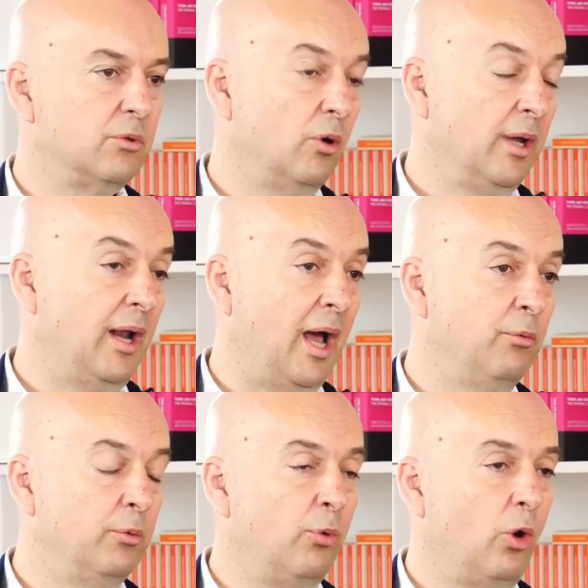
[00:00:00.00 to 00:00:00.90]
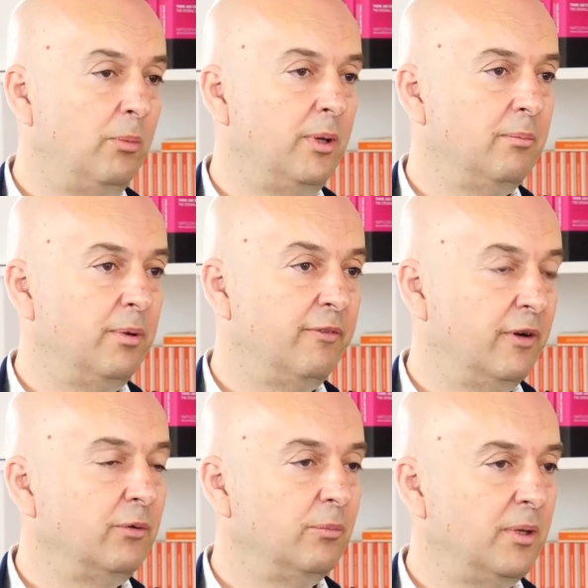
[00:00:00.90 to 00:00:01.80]
again, I would probably
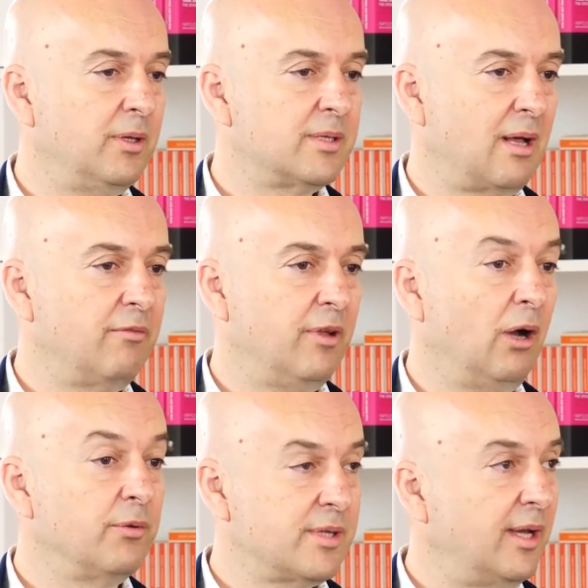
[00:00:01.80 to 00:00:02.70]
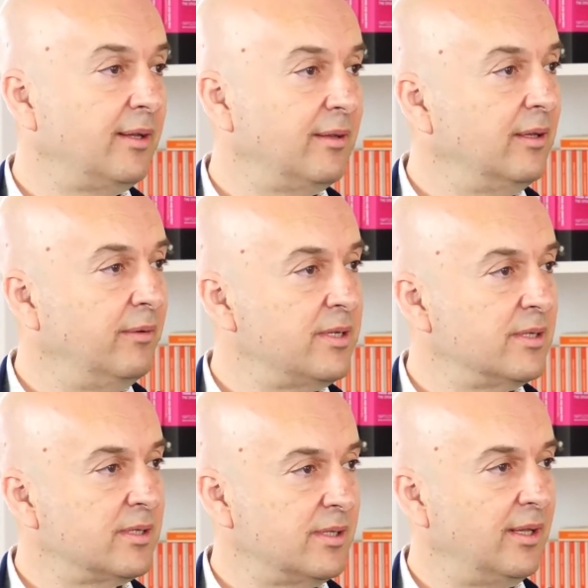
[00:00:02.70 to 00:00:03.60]
prefer to be something outside the
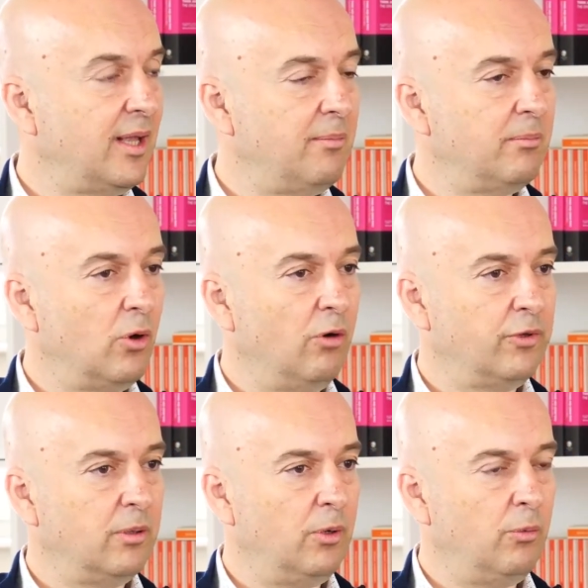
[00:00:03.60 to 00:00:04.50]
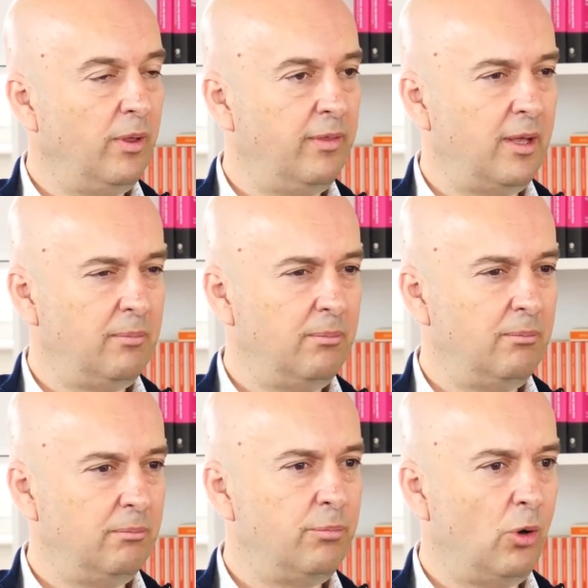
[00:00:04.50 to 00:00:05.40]
region that I'm comfortable with,
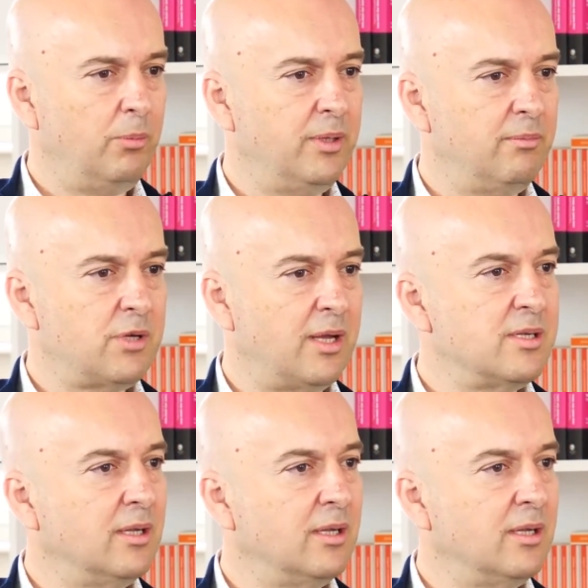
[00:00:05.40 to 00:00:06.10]
and probably changing